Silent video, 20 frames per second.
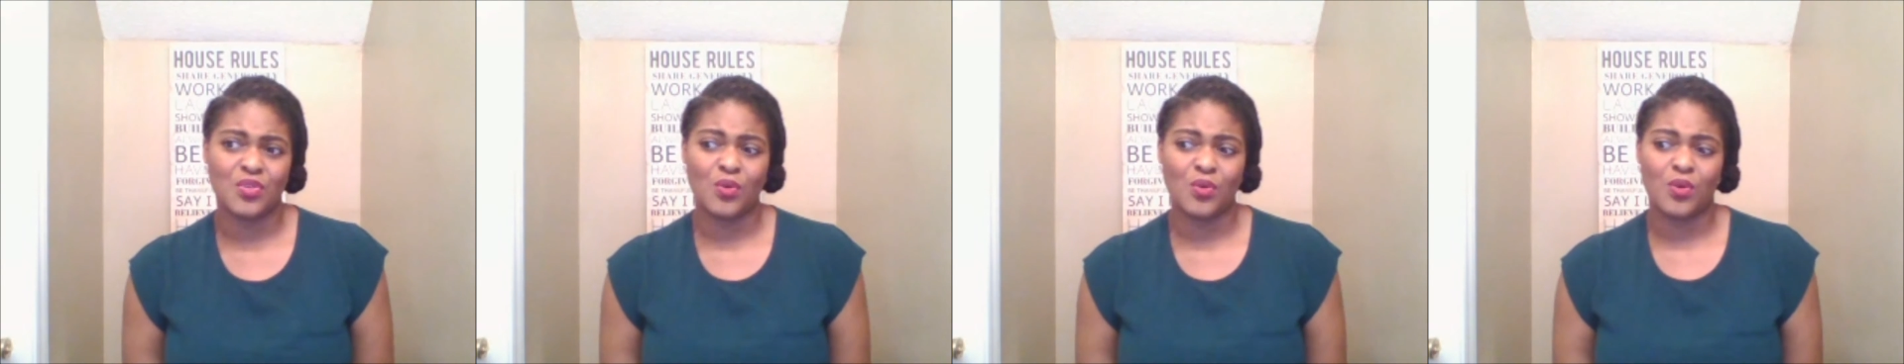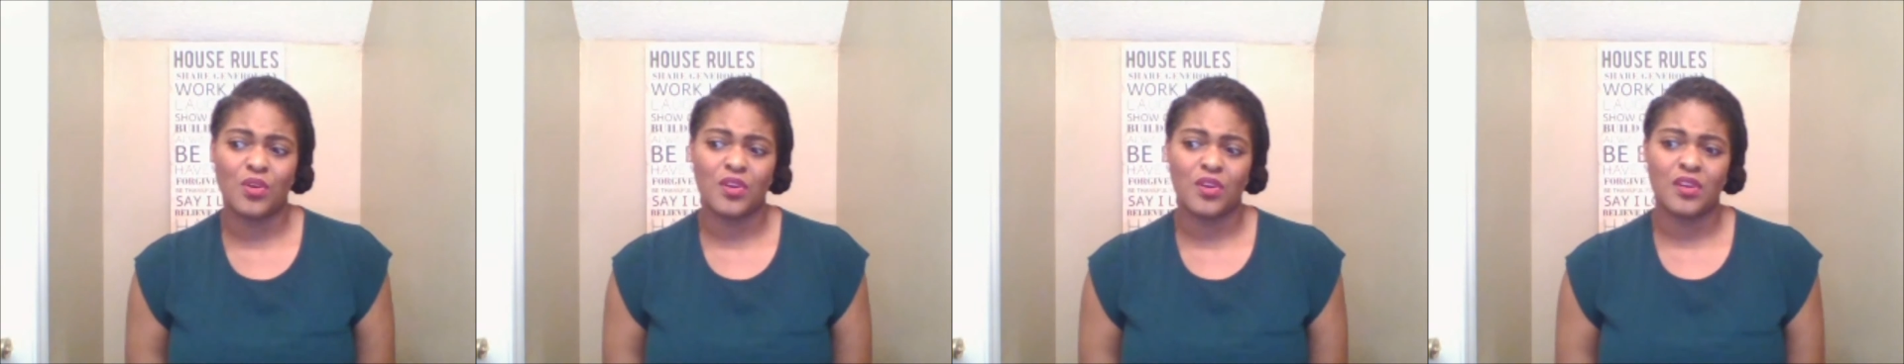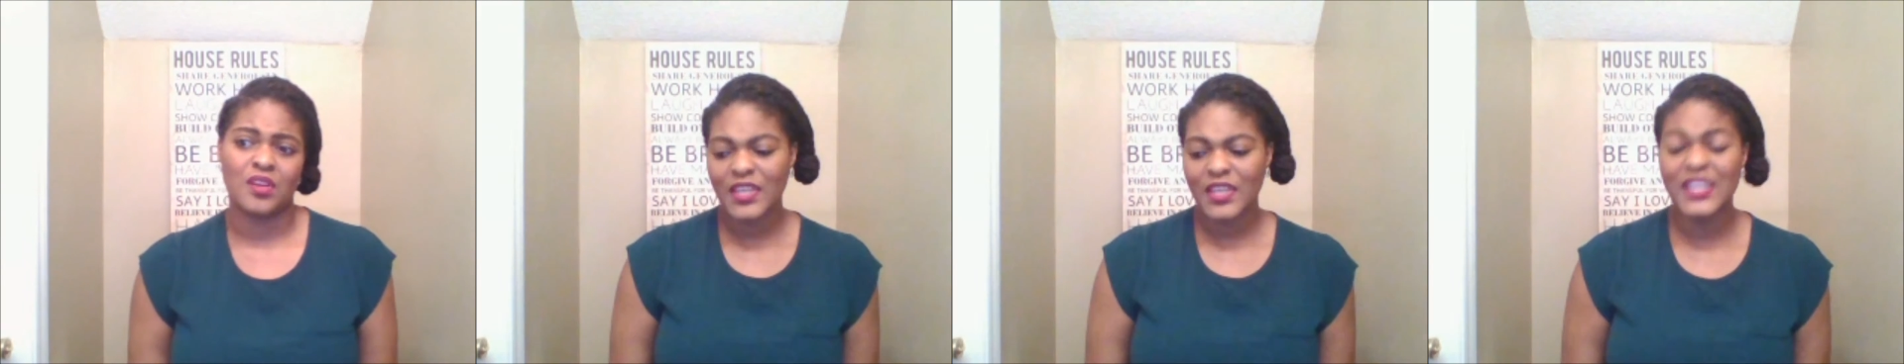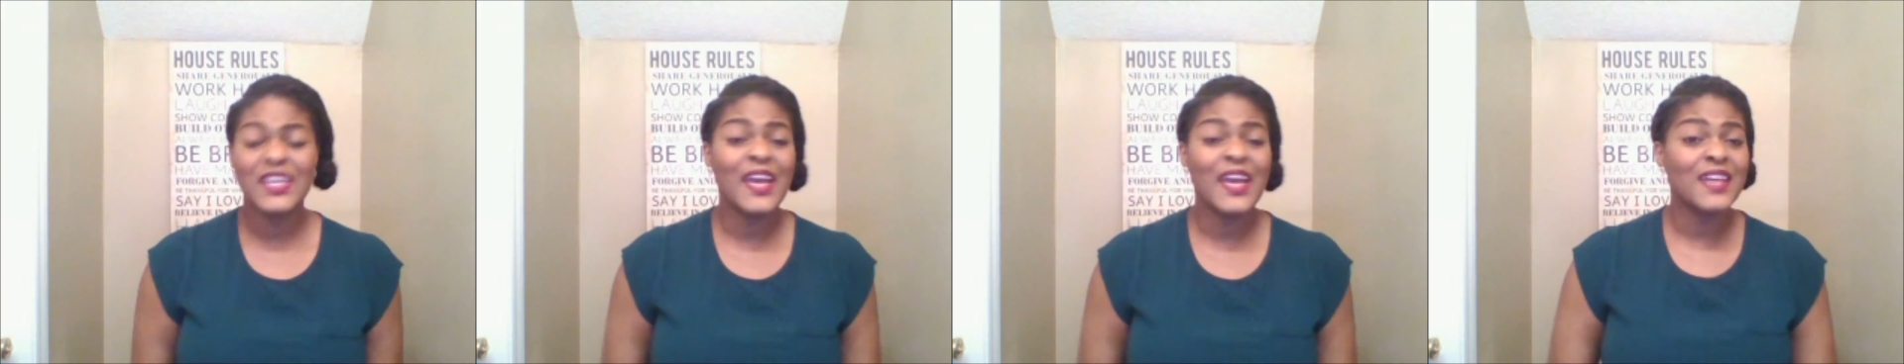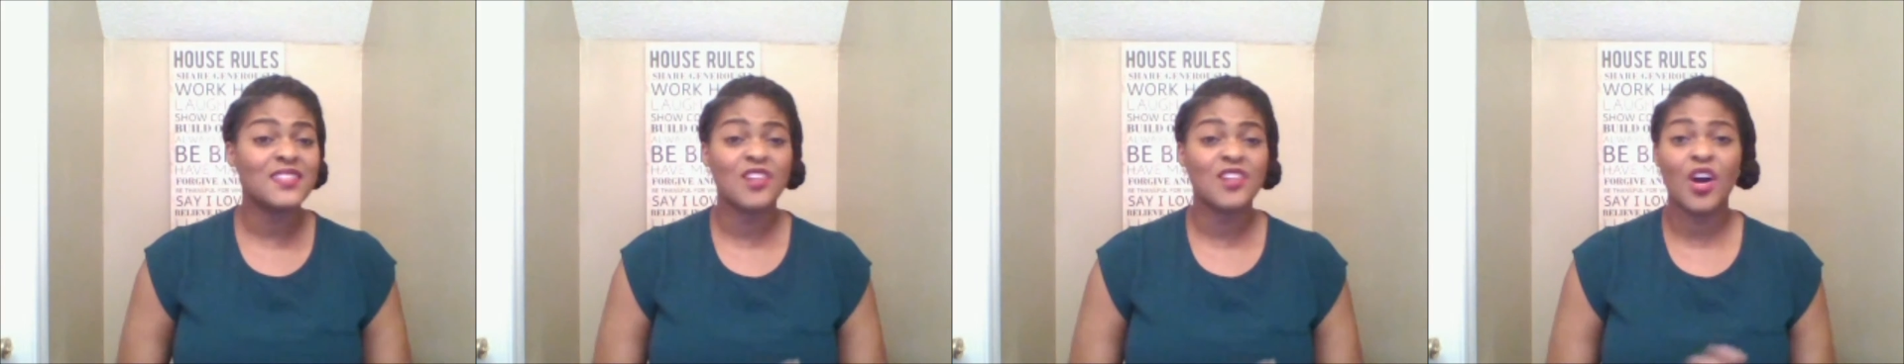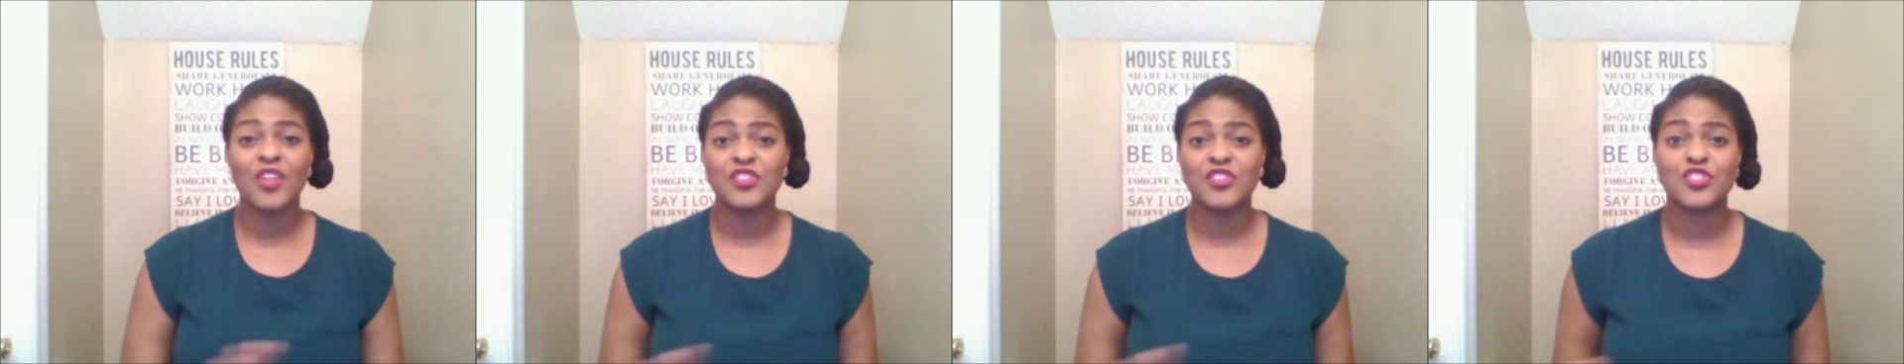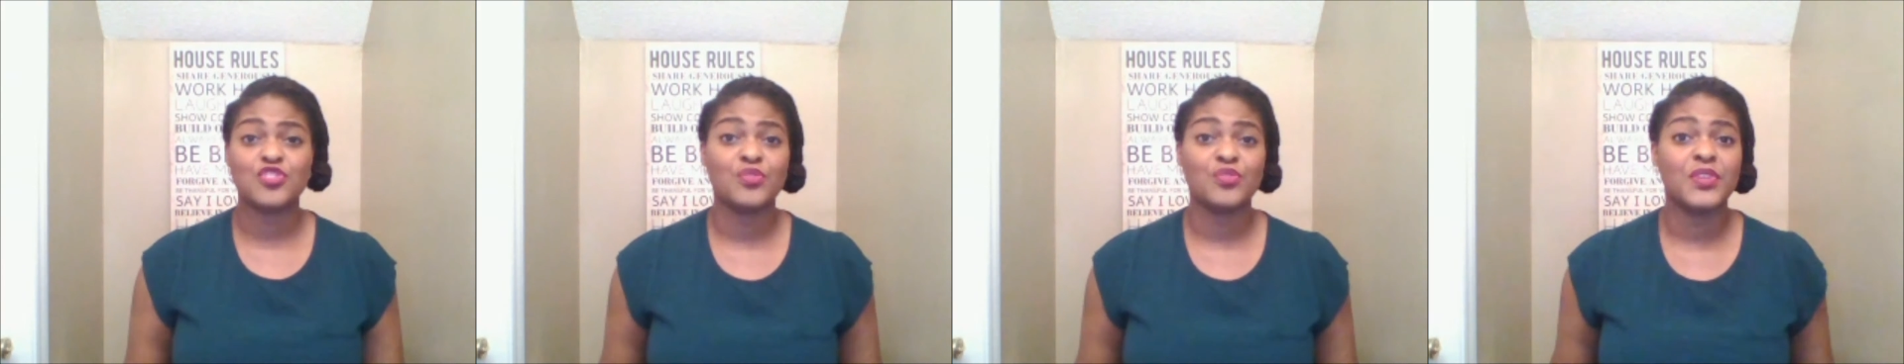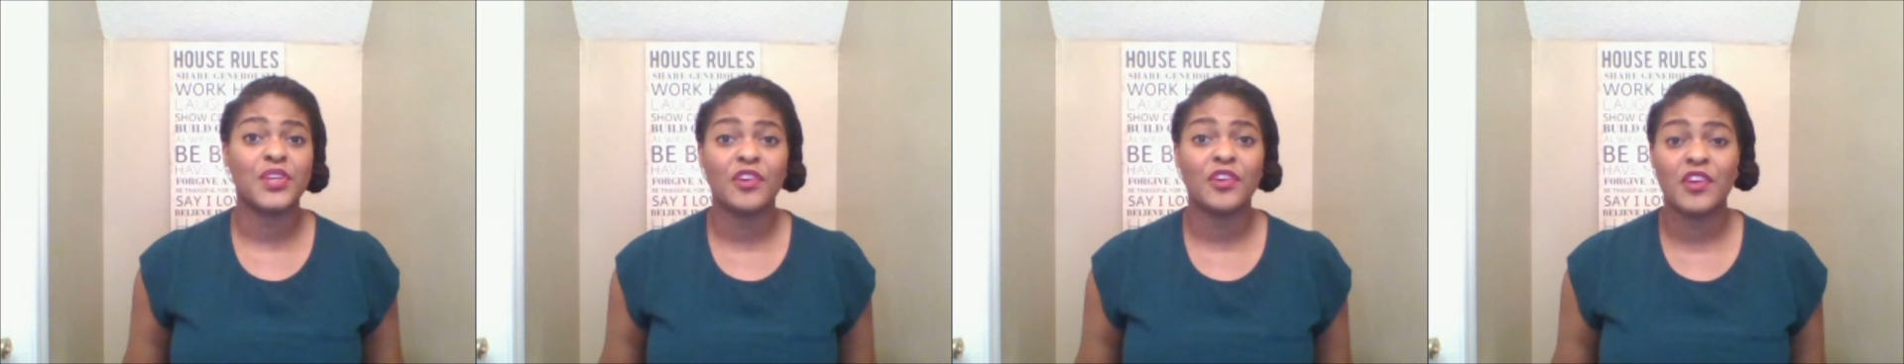or he has all the
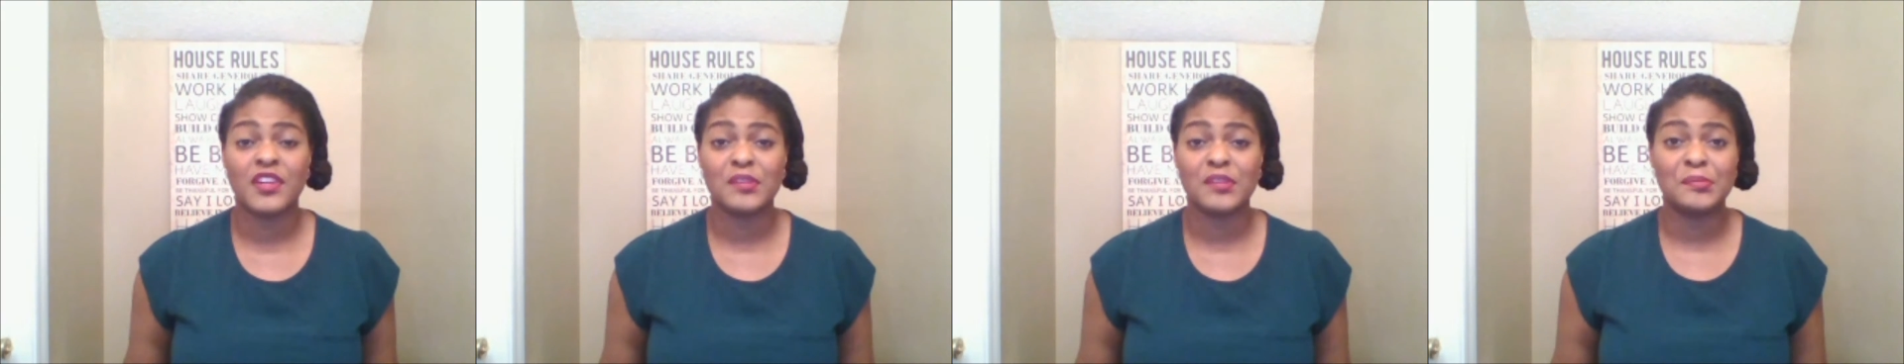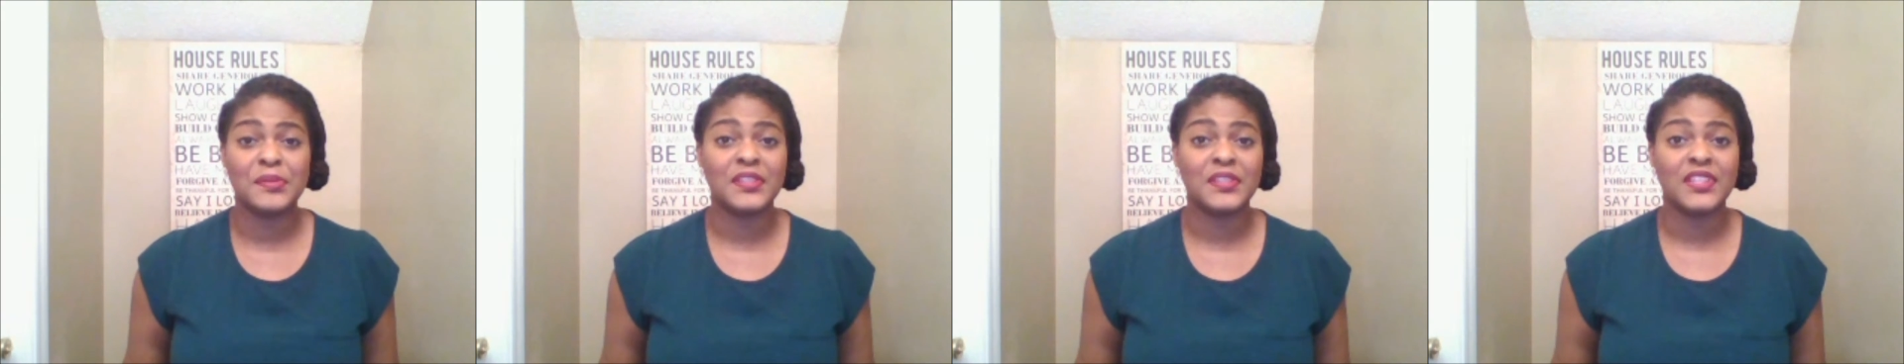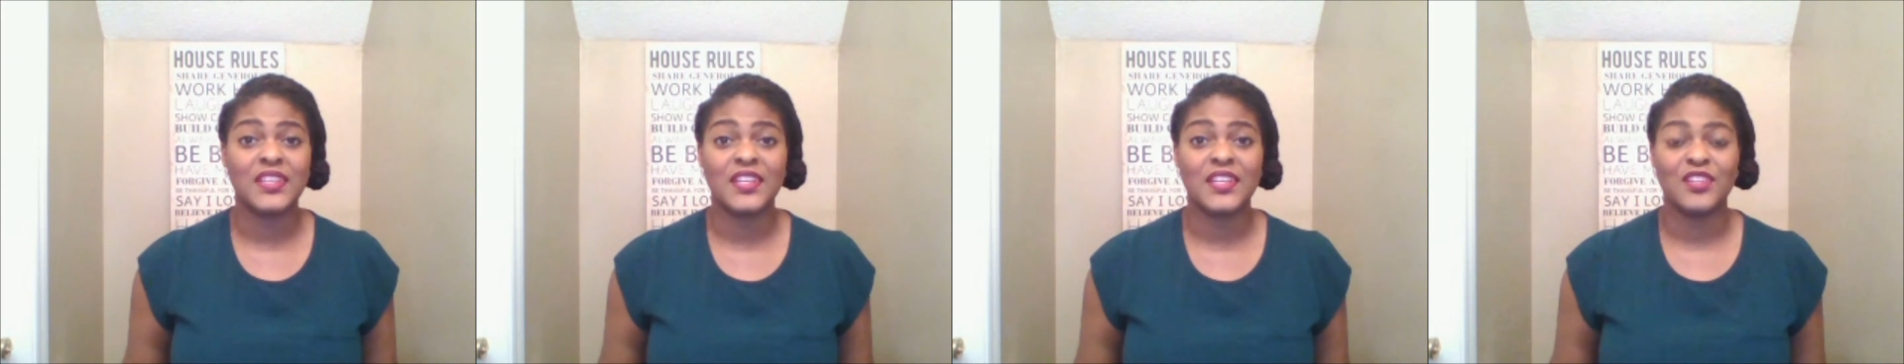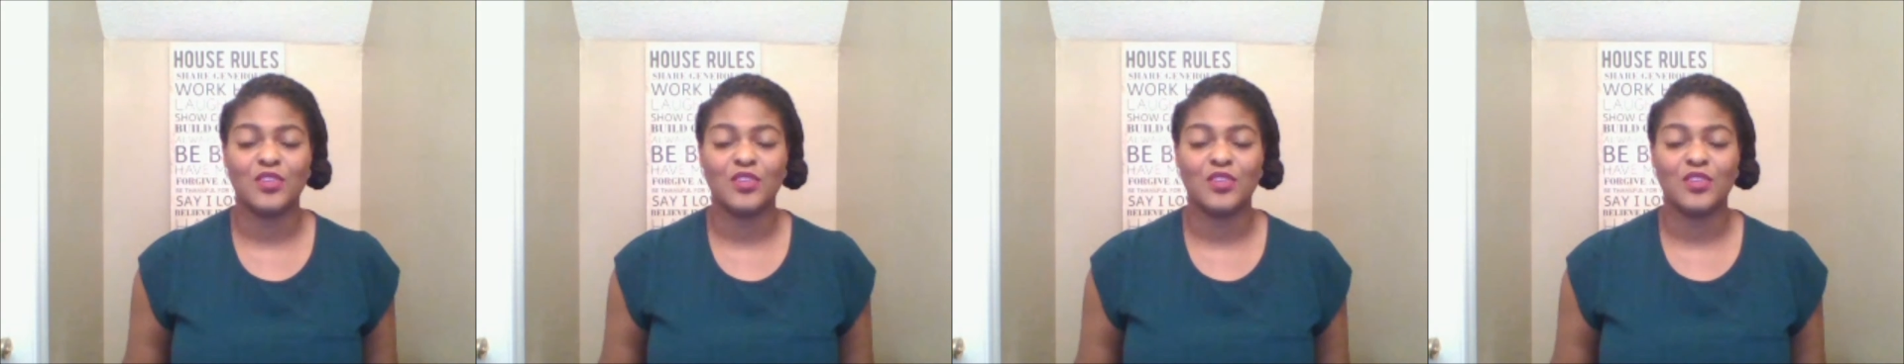street credibility